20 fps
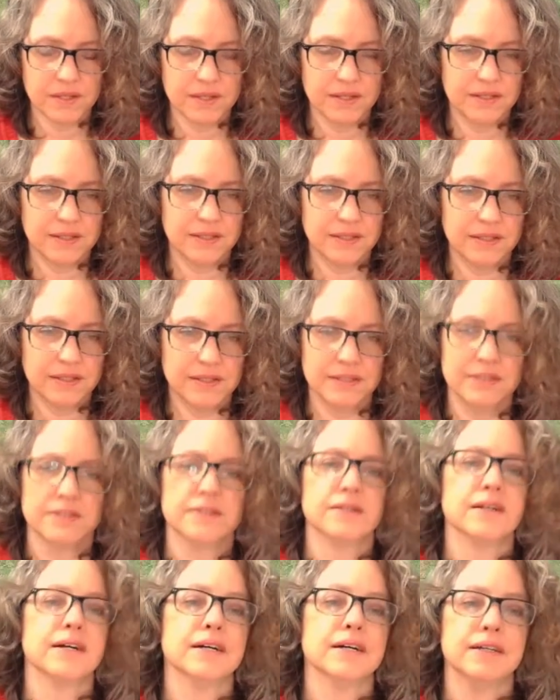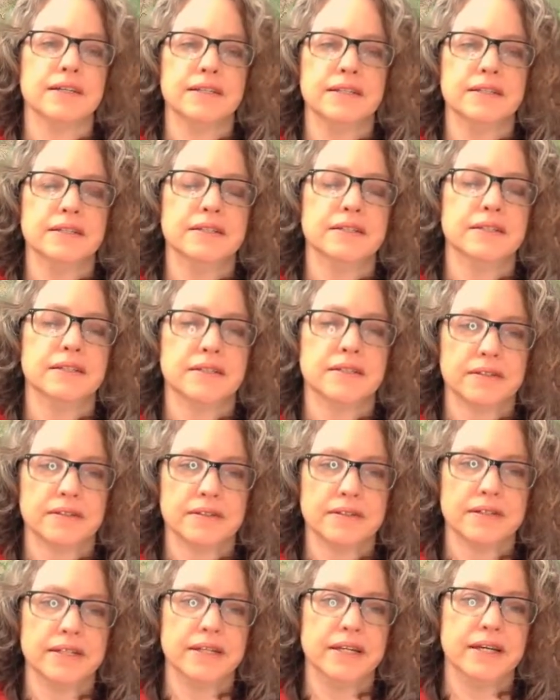Oh god,
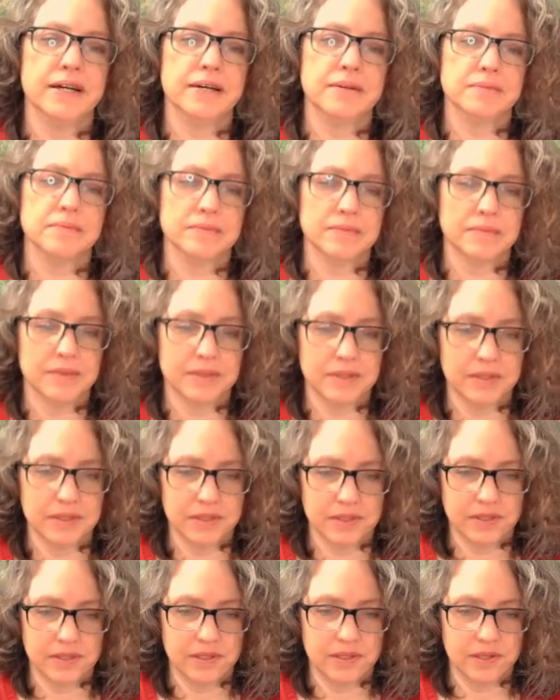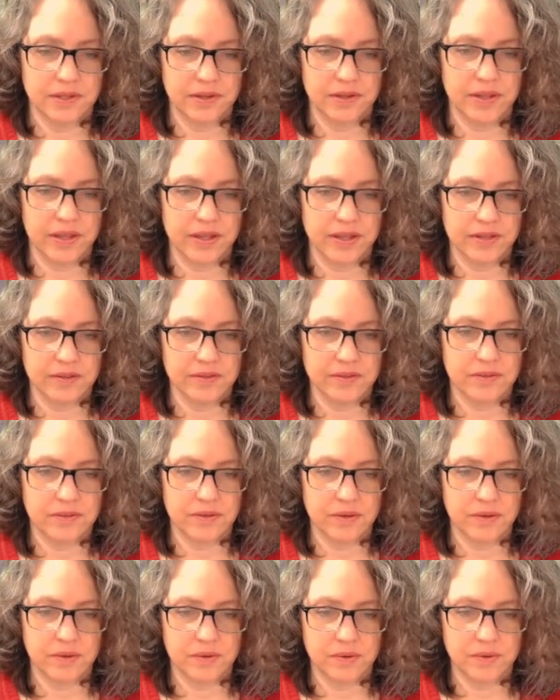hurry up. Okay,
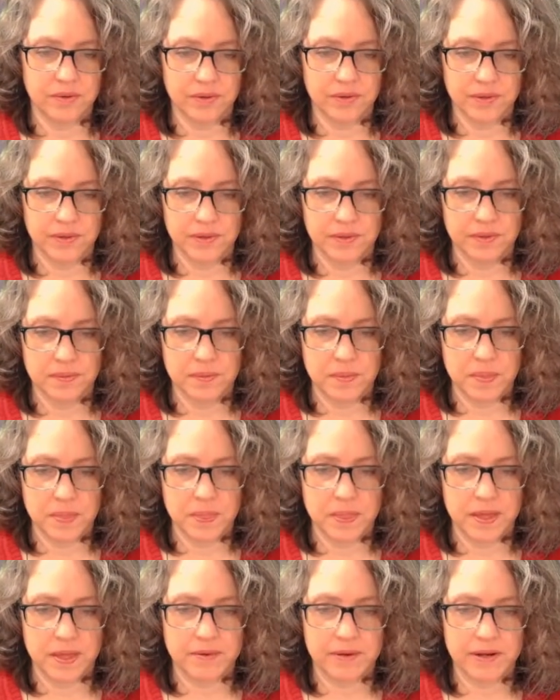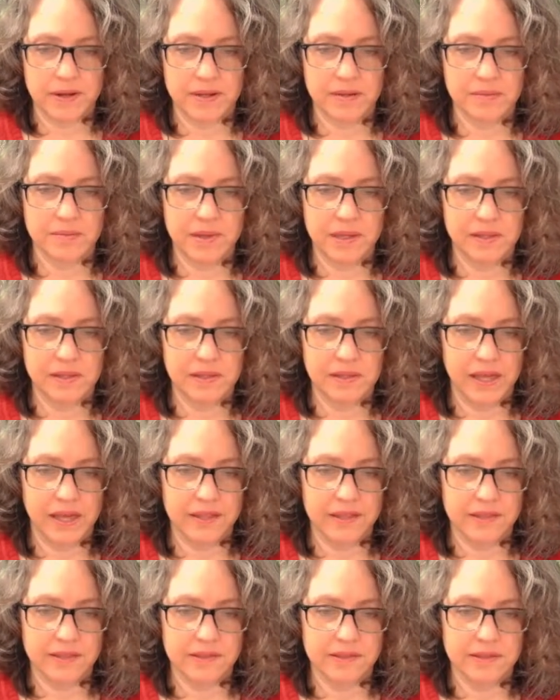so I recommend
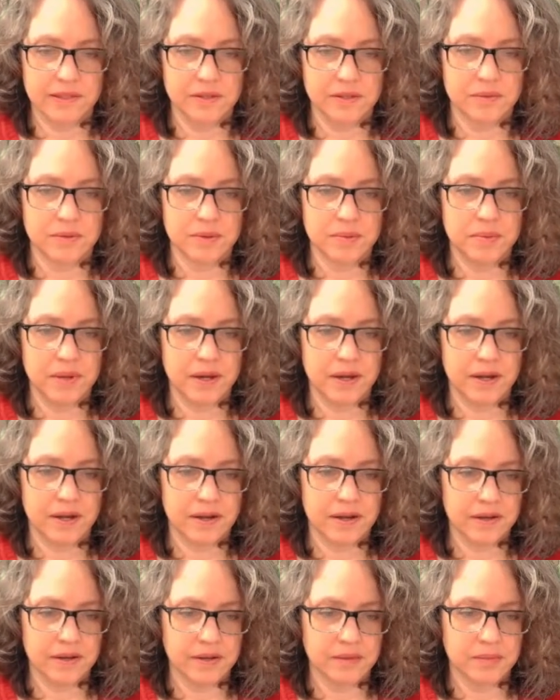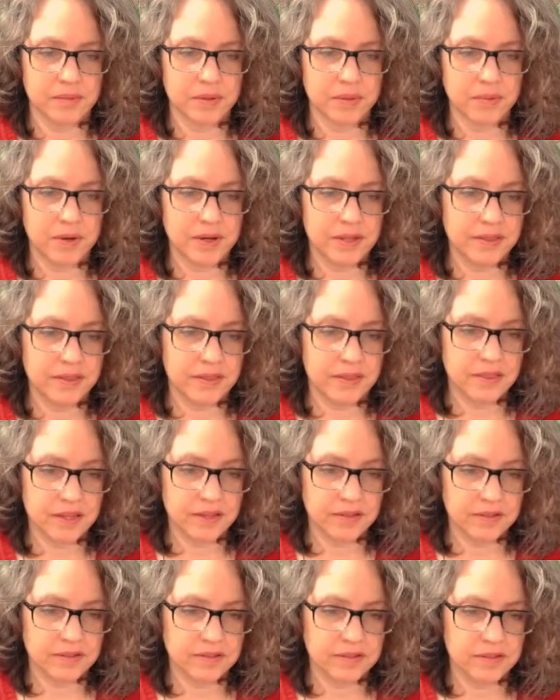that you repair, number one,
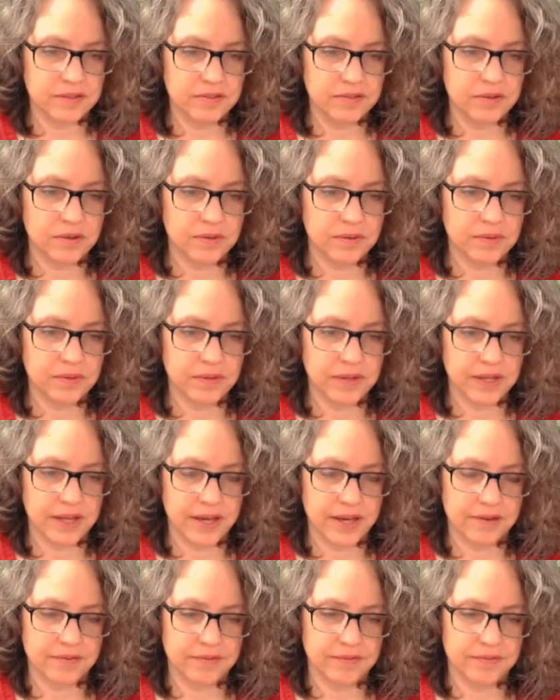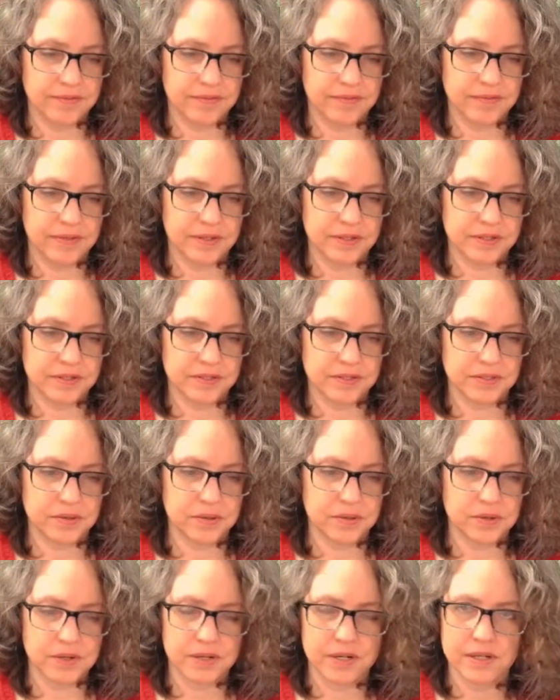things that don't have a
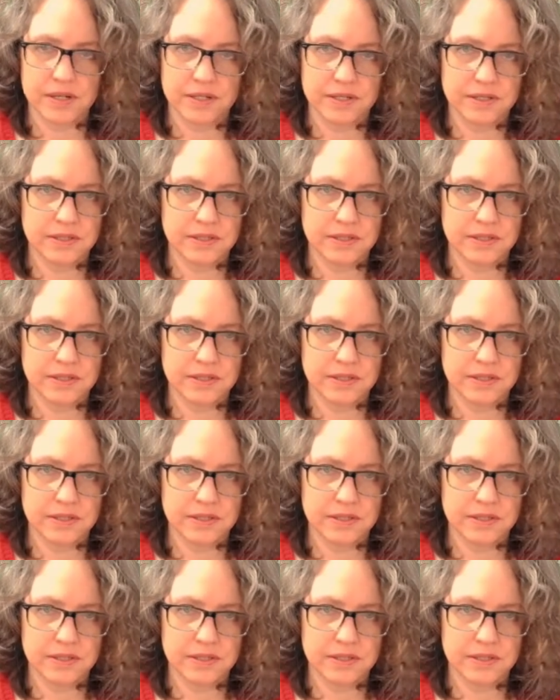score.